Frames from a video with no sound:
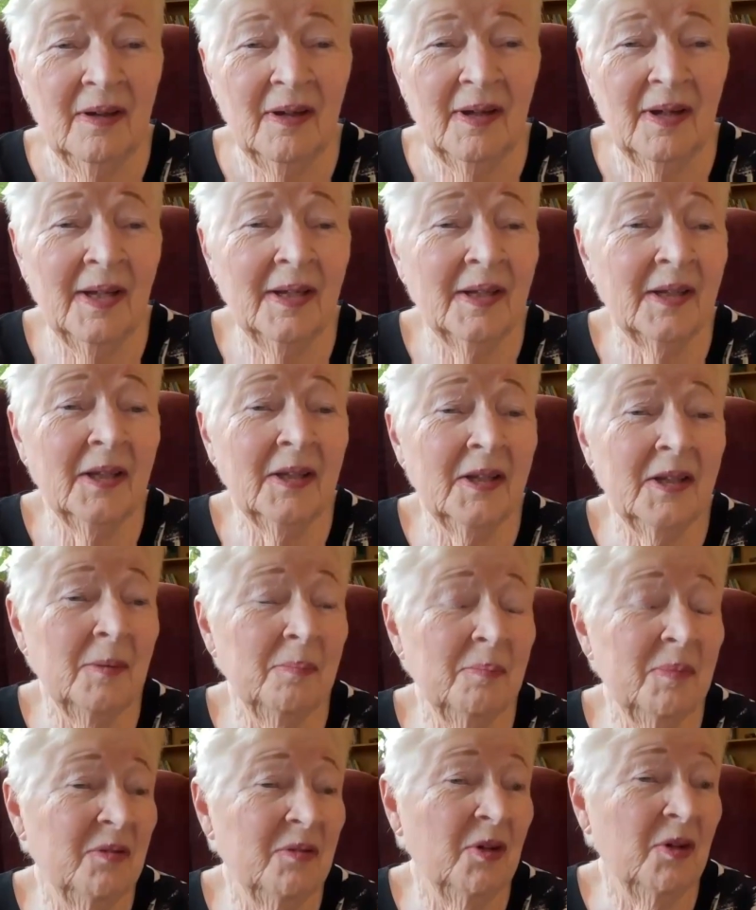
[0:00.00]
And it can
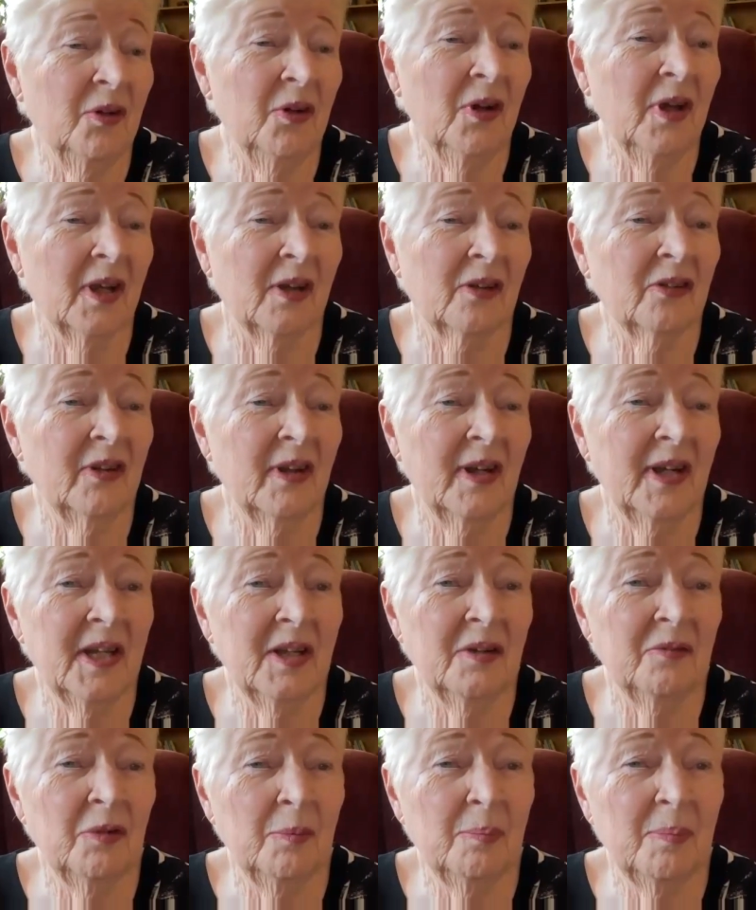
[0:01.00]
be very
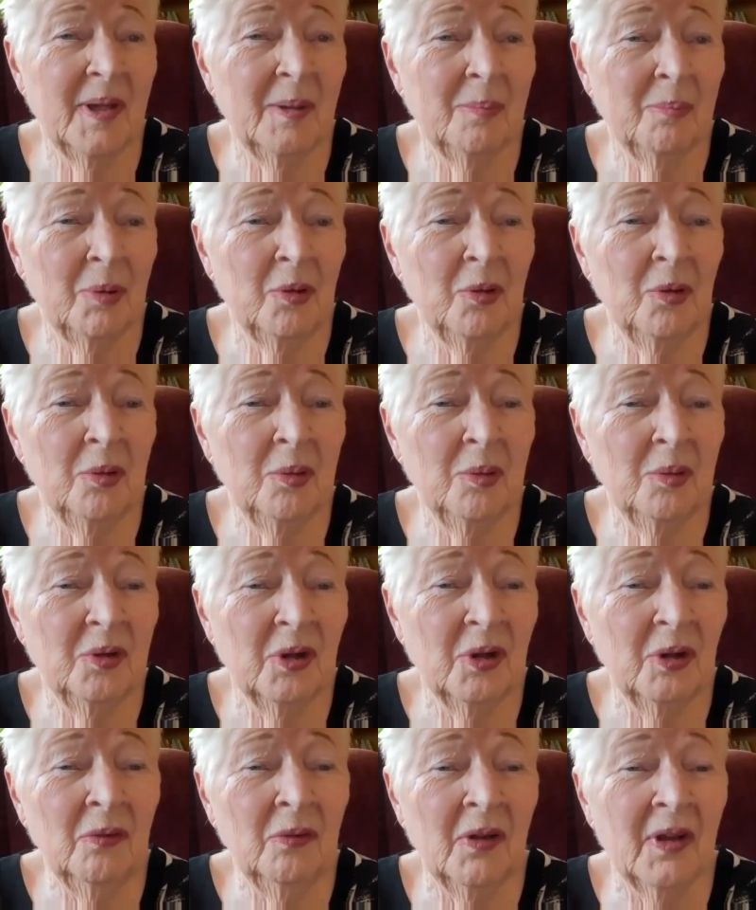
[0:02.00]
exciting for people who
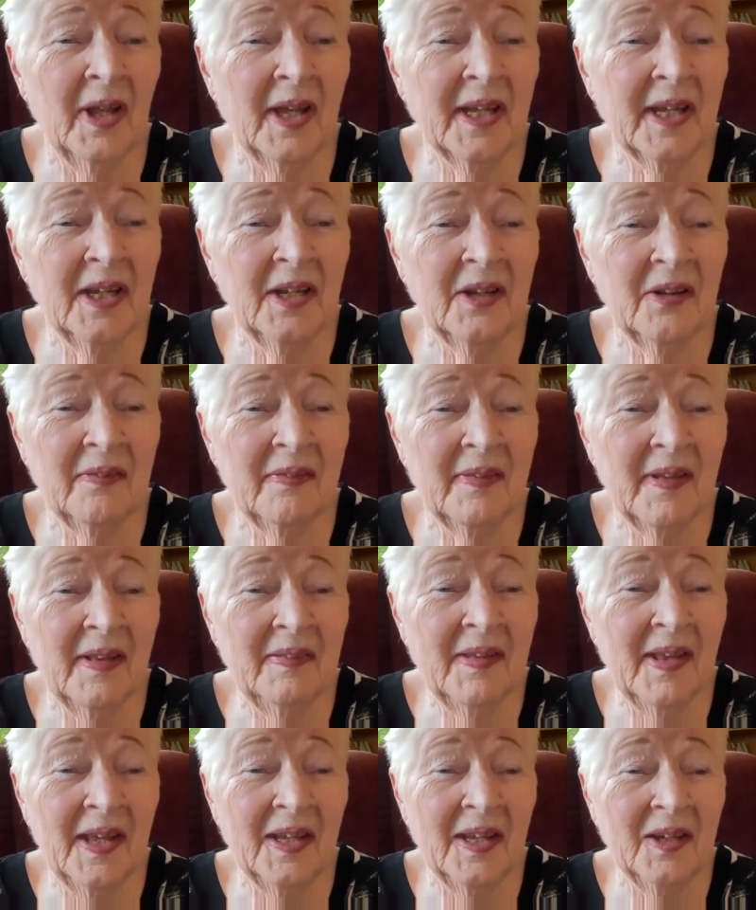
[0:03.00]
don't like it, and
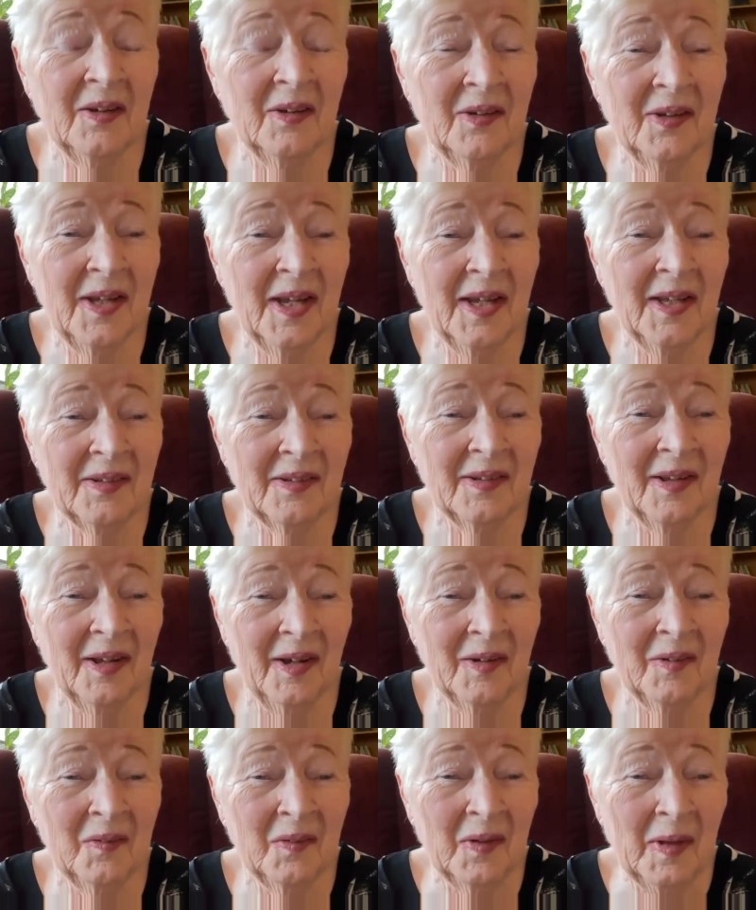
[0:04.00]
then they get
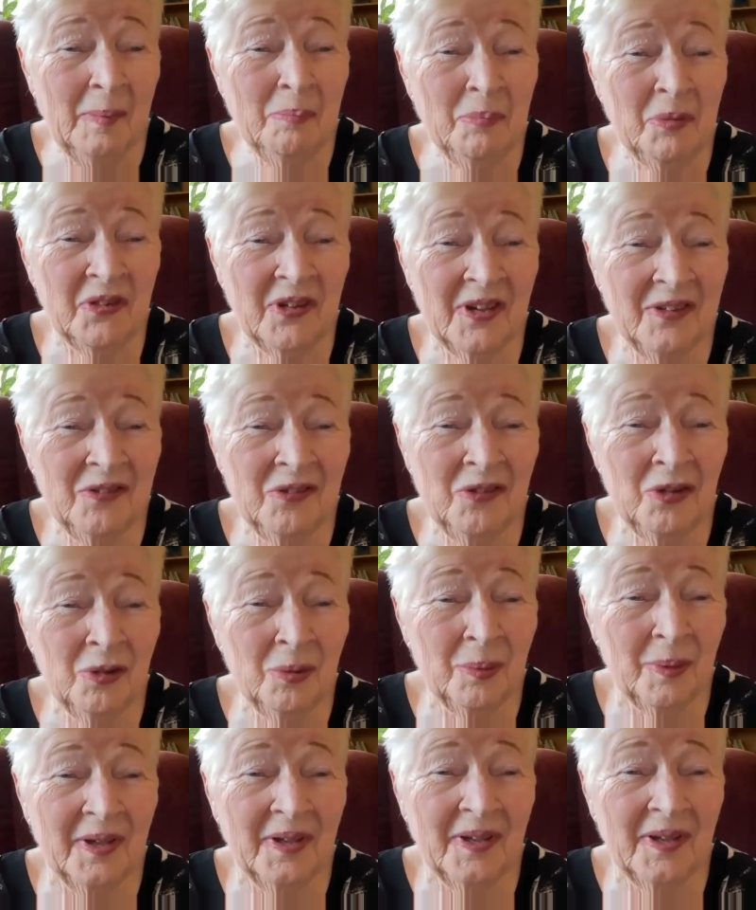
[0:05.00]
a glimpse
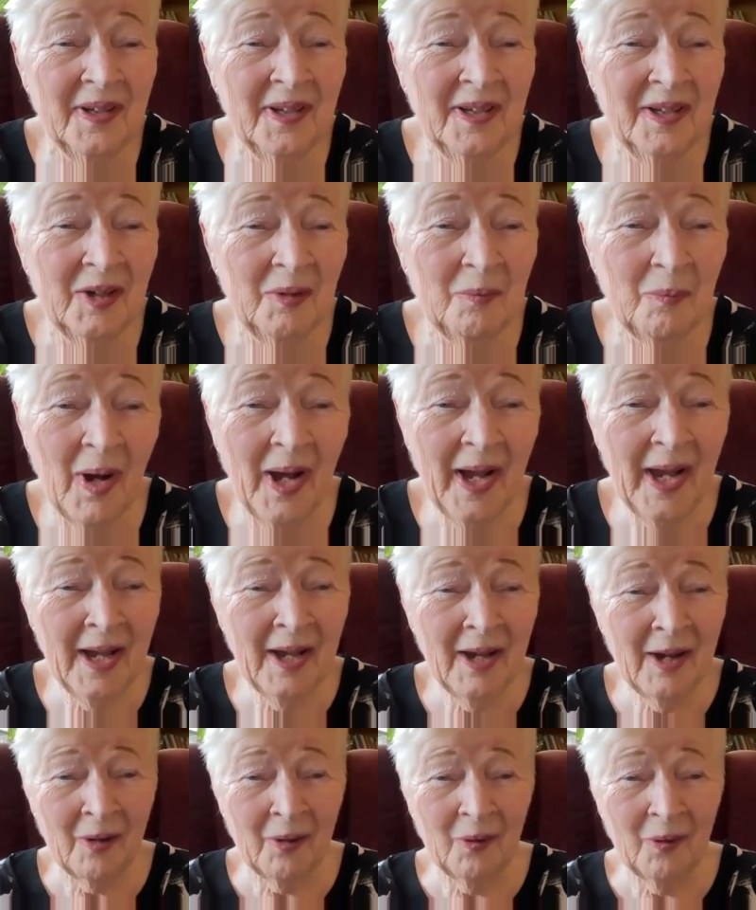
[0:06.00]
into it.
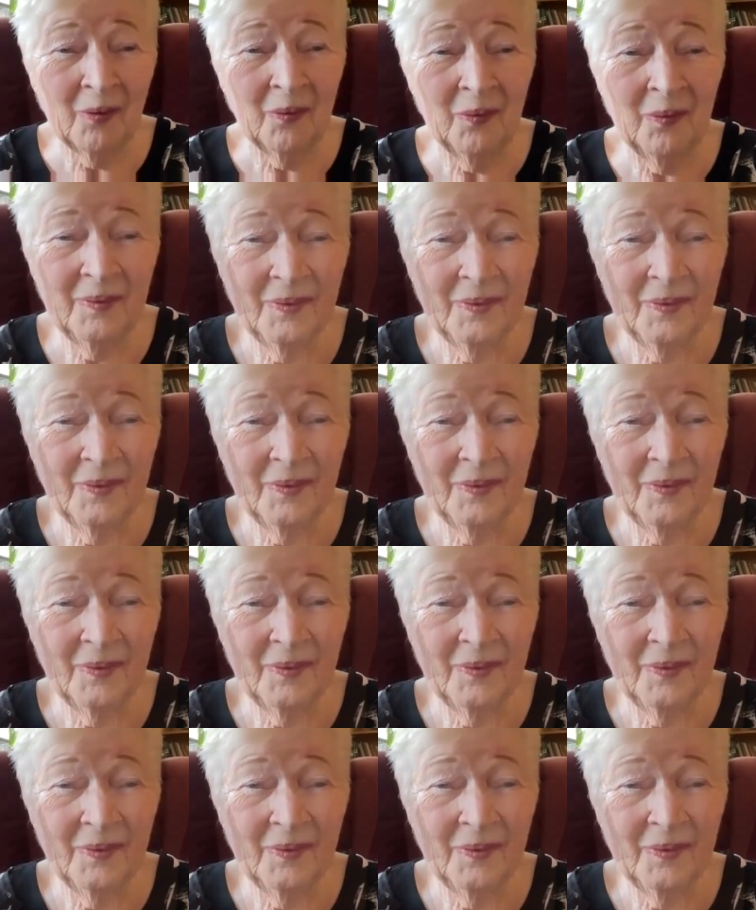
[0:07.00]
Wow.